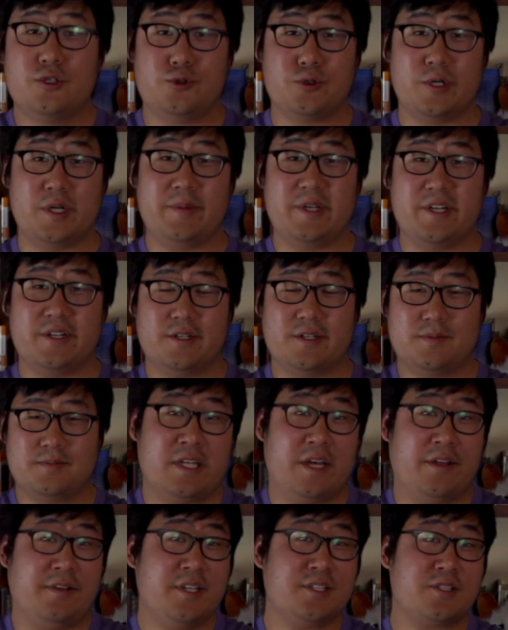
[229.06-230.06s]
Dream Eater.
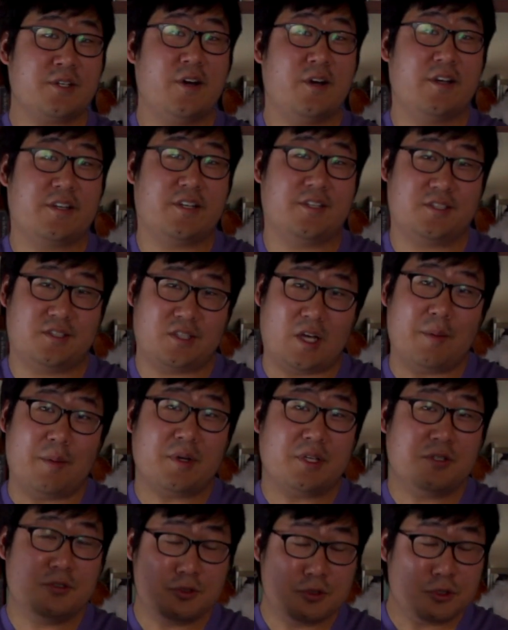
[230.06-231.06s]
Now, this card can
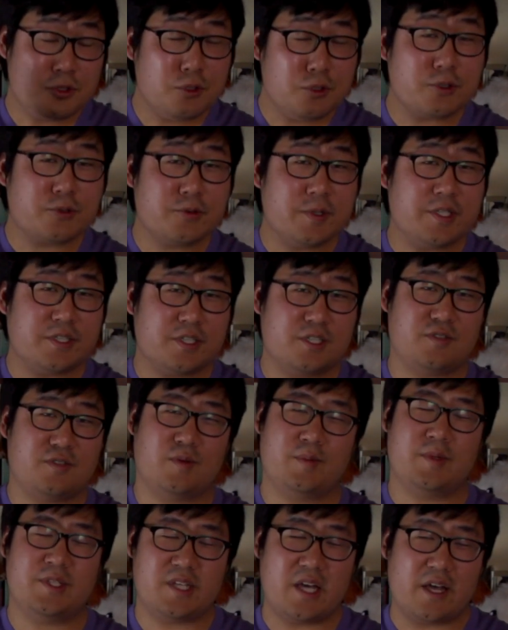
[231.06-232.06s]
stop 2 creatures
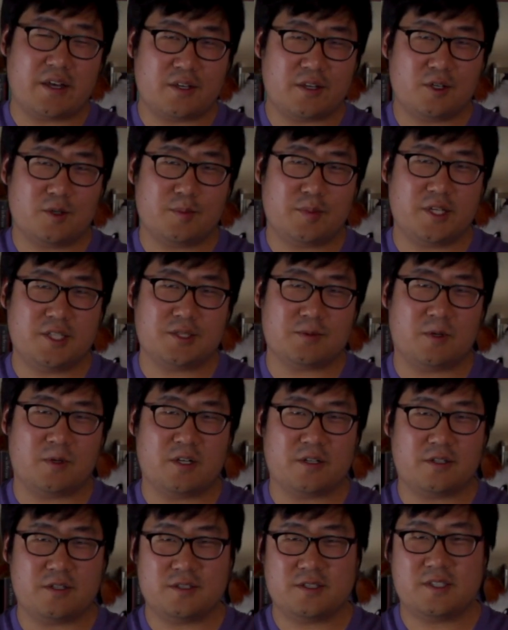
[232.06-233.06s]
from attacking your
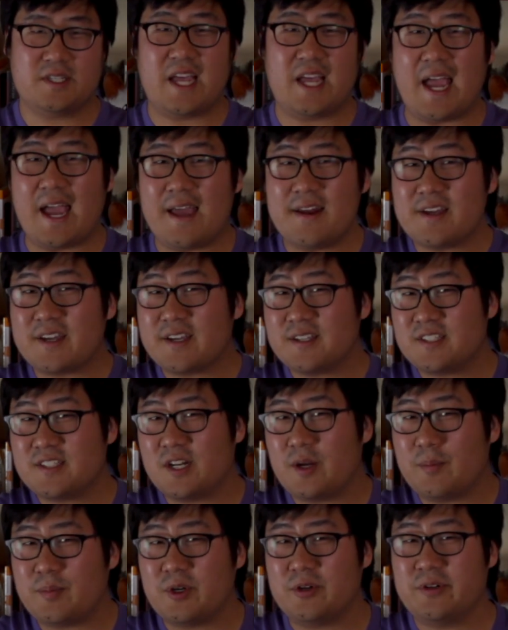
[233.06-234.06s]
Planeswalkers, and it can
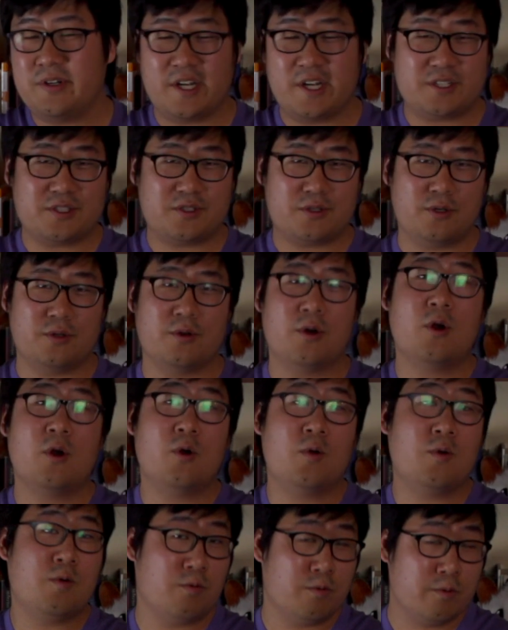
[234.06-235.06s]
set up your next turn
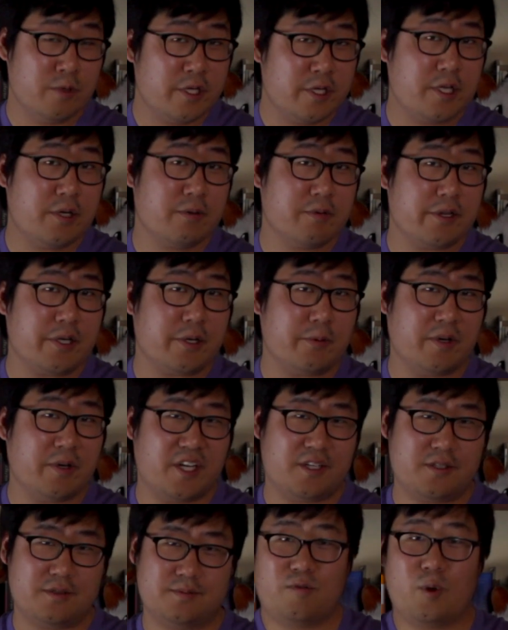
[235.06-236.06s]
really
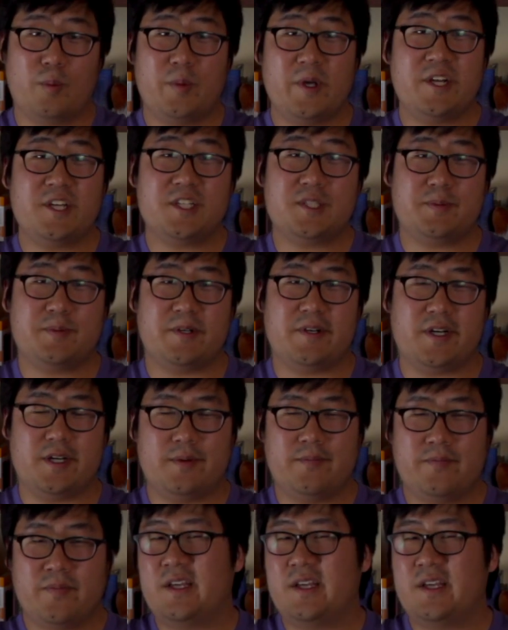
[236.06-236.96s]
well. Forbidding Spirit.